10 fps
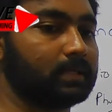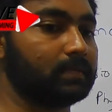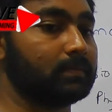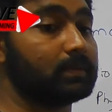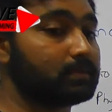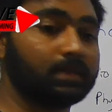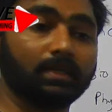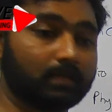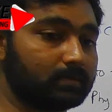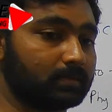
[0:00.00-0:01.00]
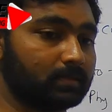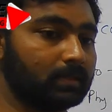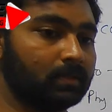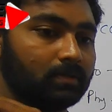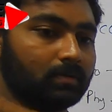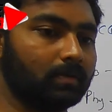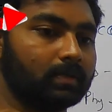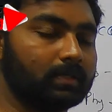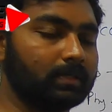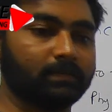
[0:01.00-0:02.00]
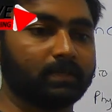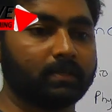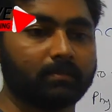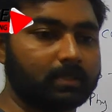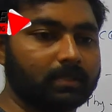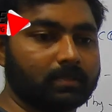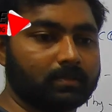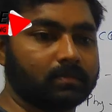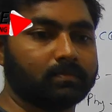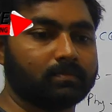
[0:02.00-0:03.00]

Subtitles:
Likewise, there is a totally different method.